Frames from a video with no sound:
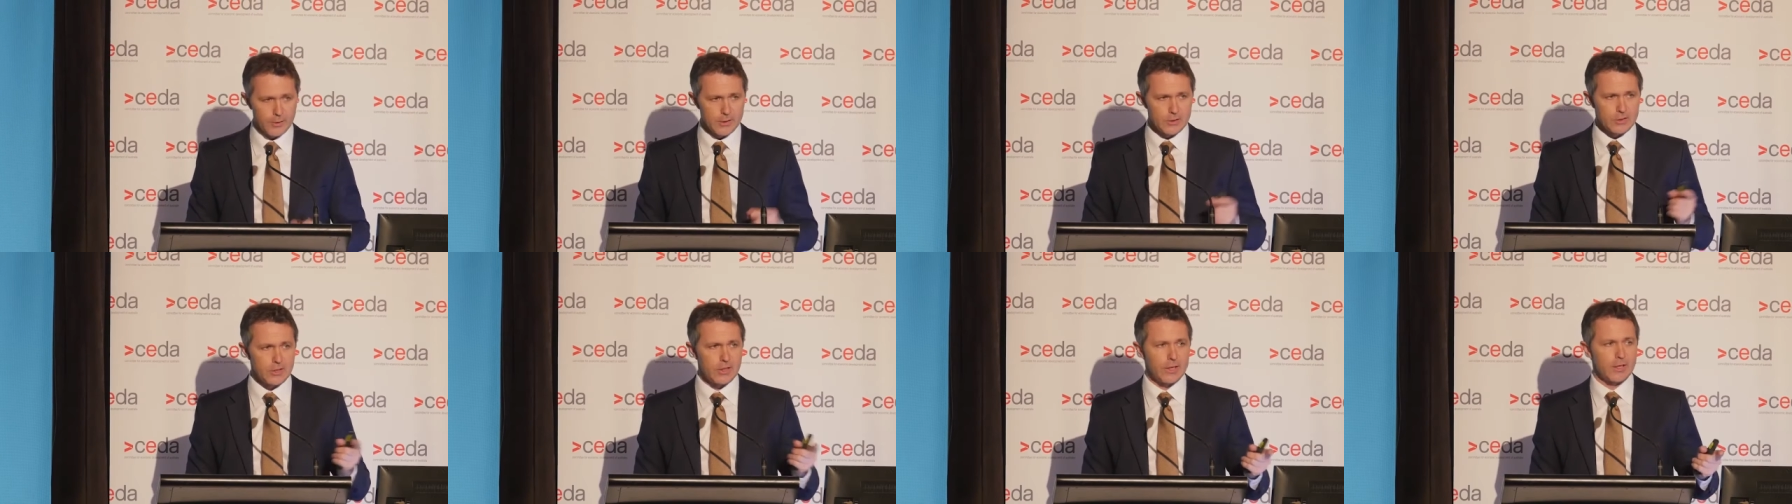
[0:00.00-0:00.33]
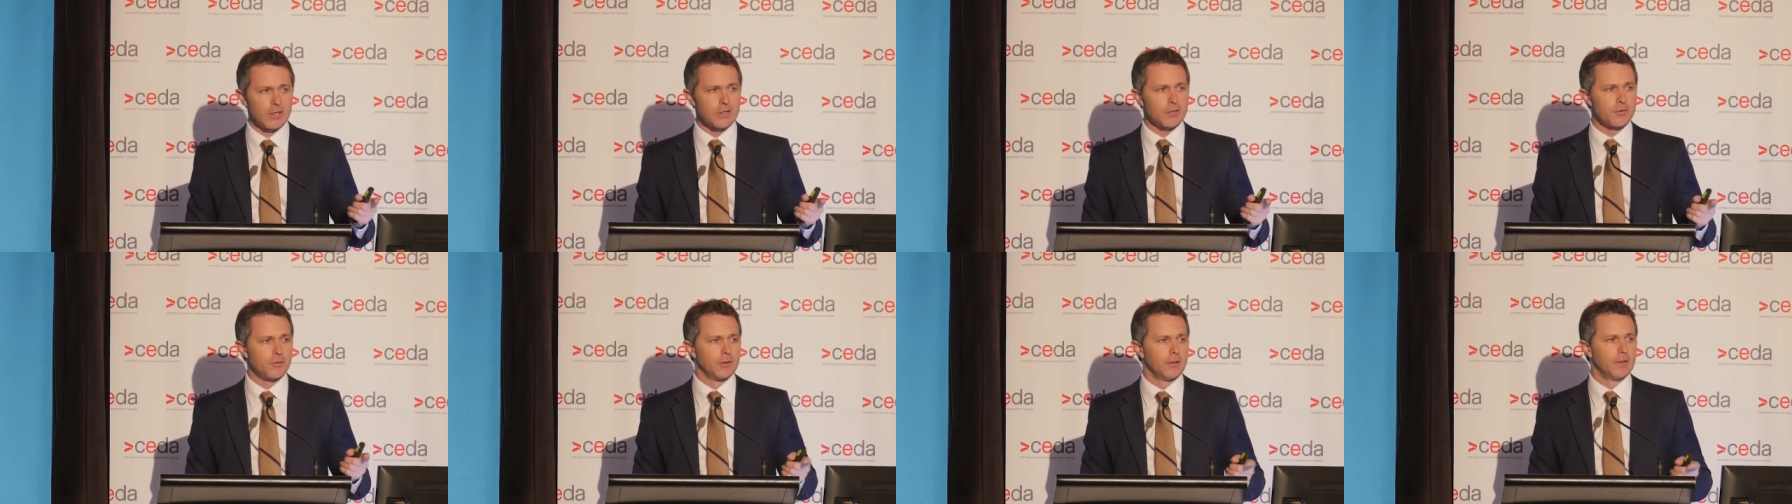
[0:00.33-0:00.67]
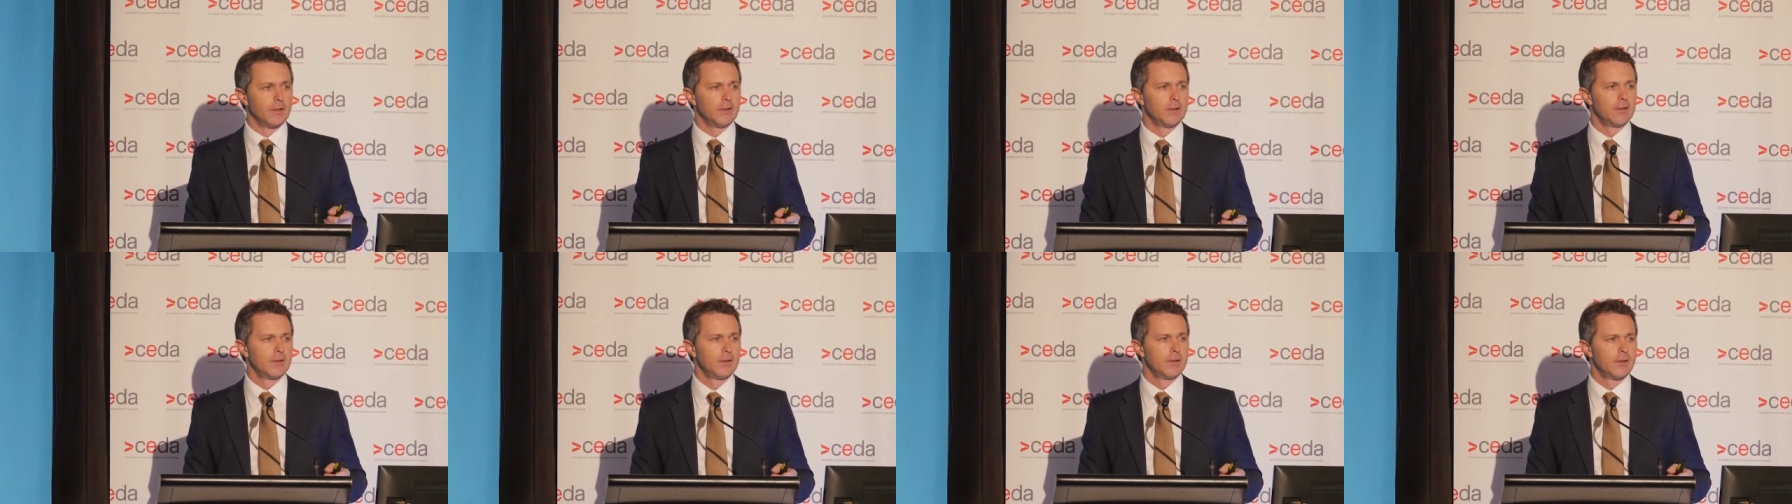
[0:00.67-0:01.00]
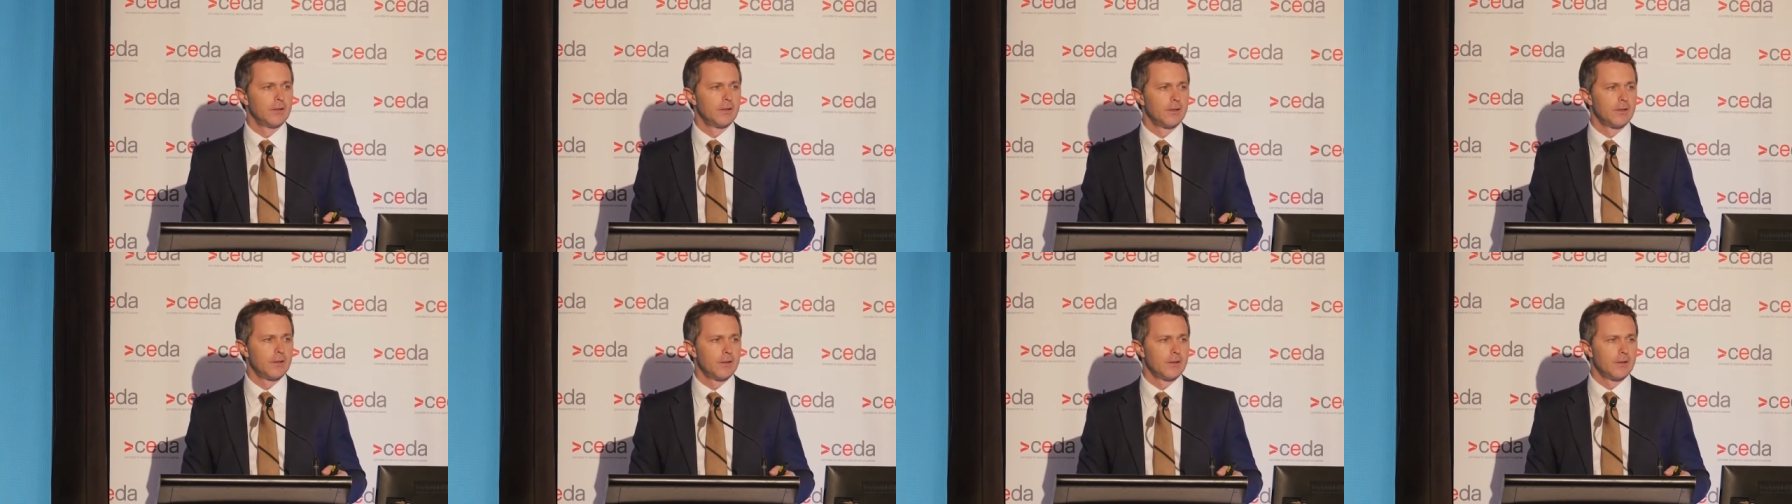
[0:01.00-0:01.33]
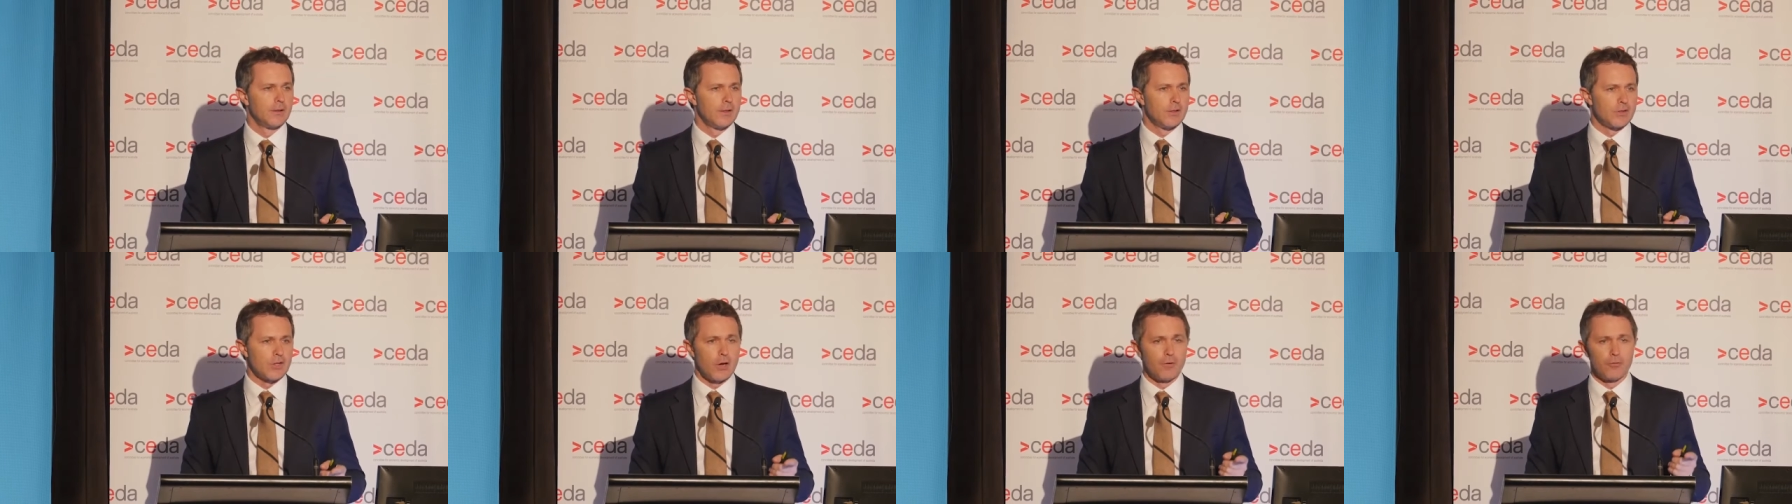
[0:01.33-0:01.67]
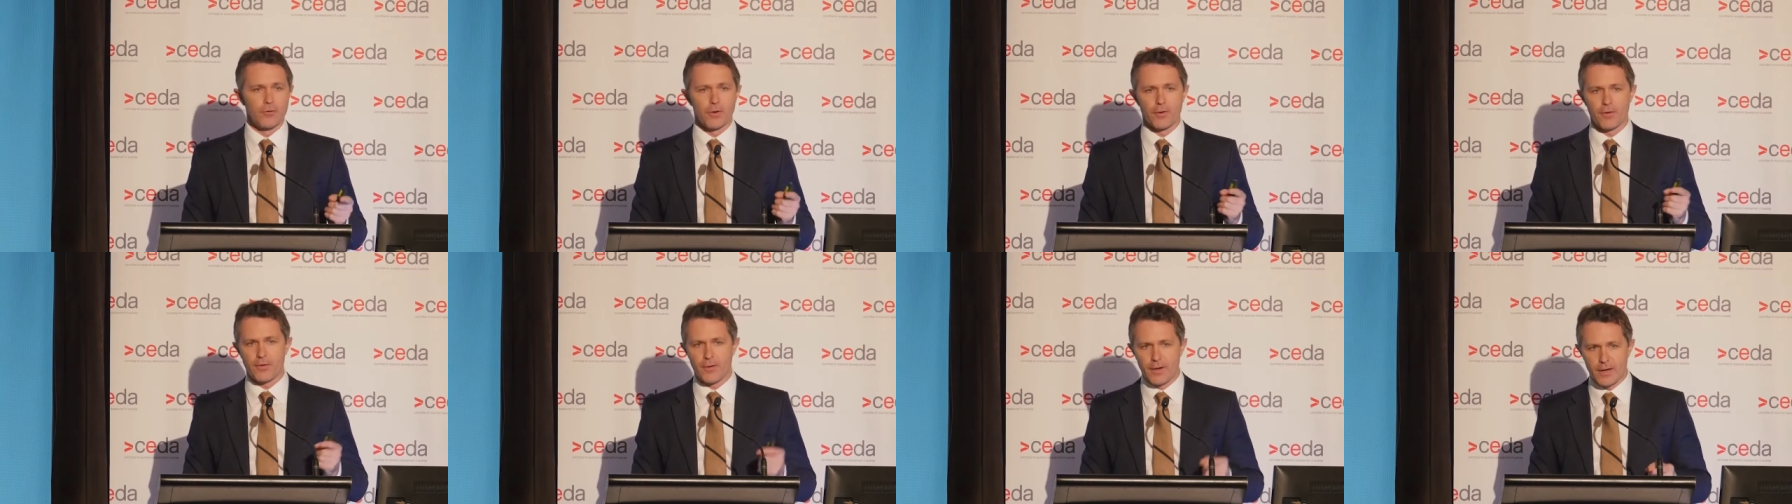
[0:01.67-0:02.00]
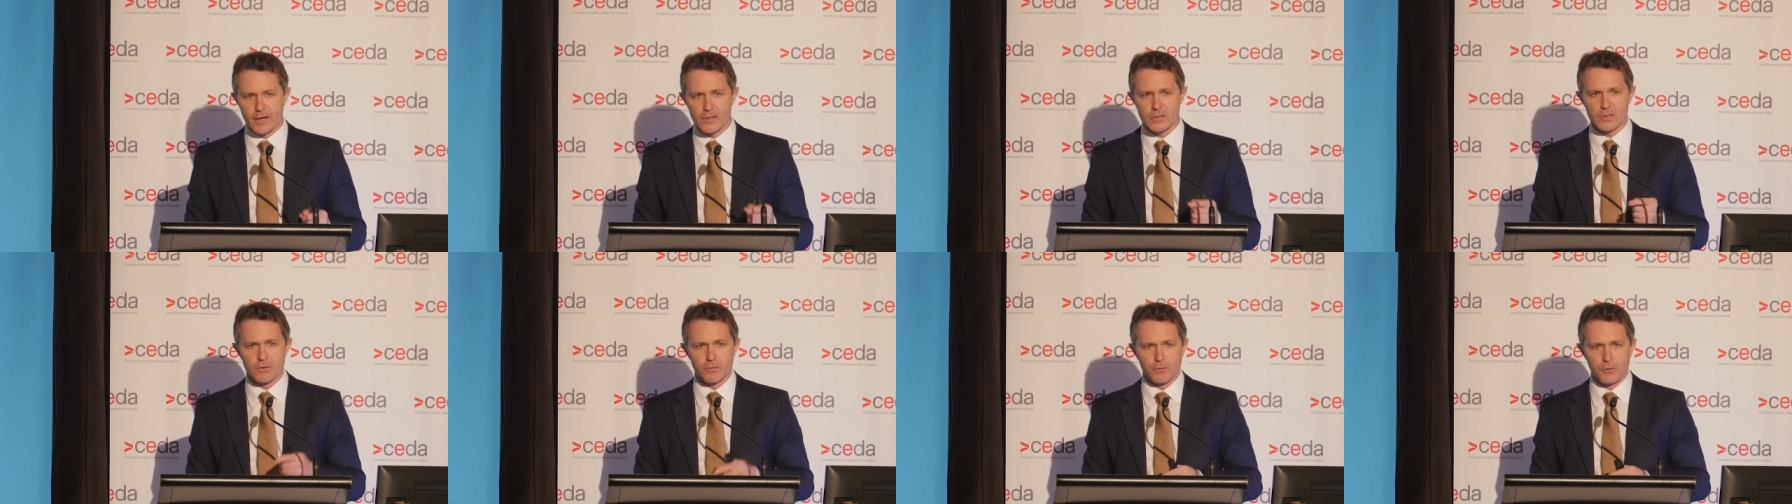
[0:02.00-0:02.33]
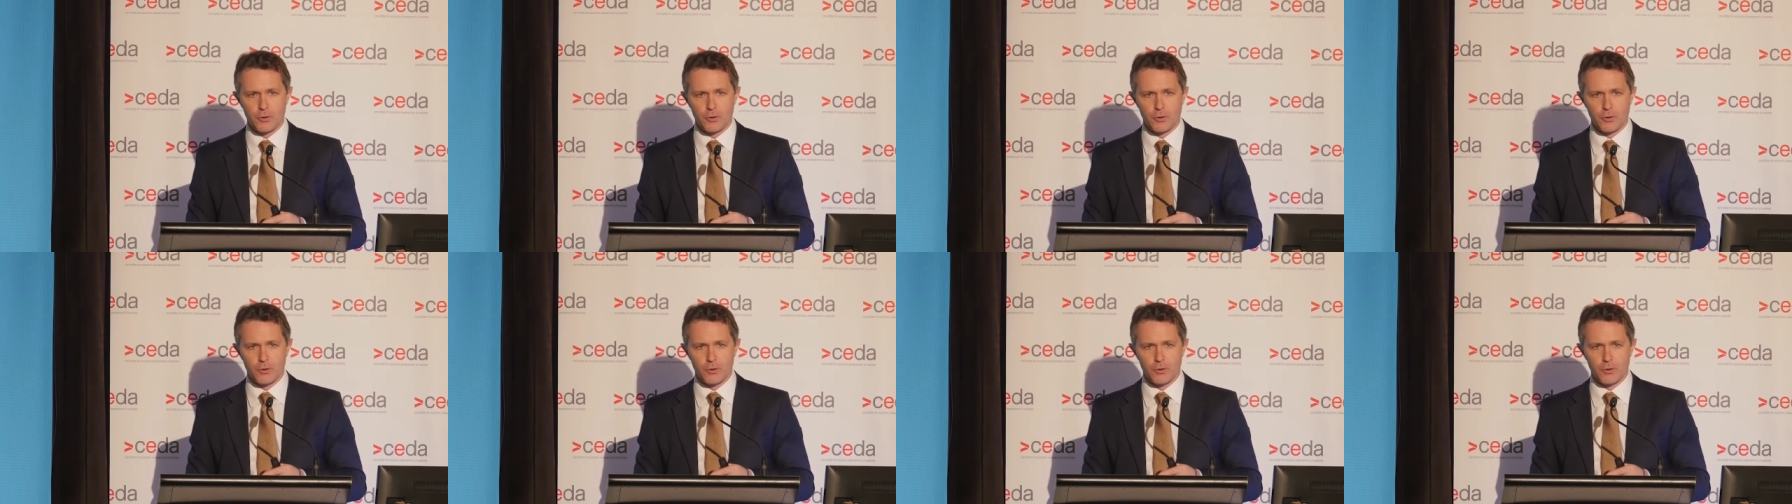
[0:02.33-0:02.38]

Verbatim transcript: In Townsville, there's over a thousand